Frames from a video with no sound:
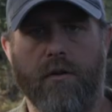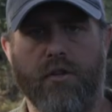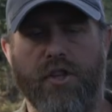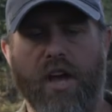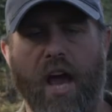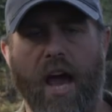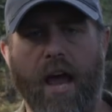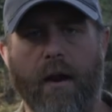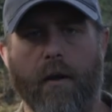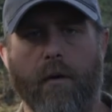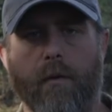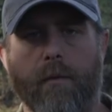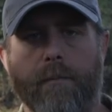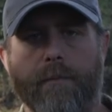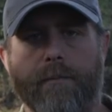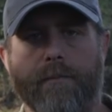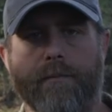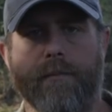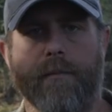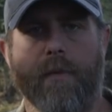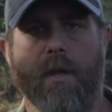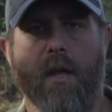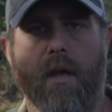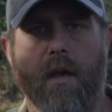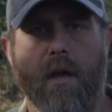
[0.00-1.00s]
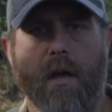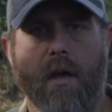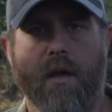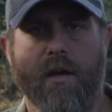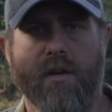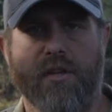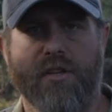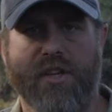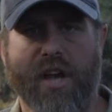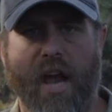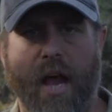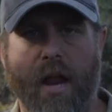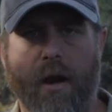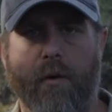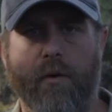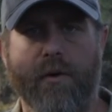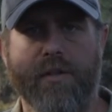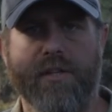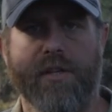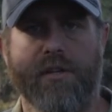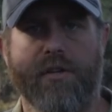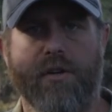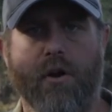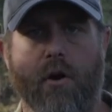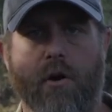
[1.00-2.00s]
Shadow. Shadow
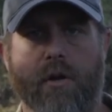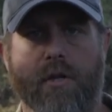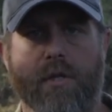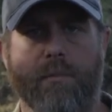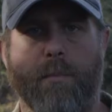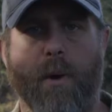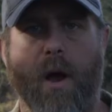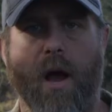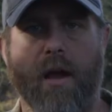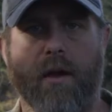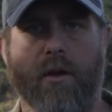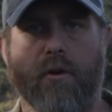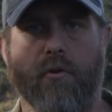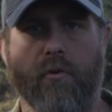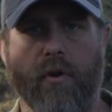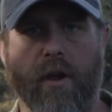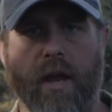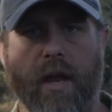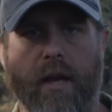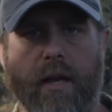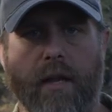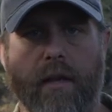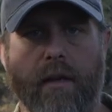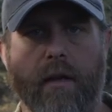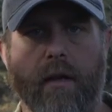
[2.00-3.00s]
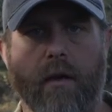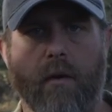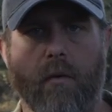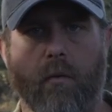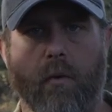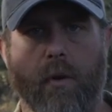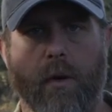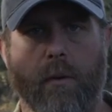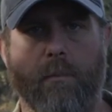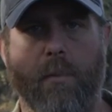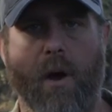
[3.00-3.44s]
is a dark spot created when a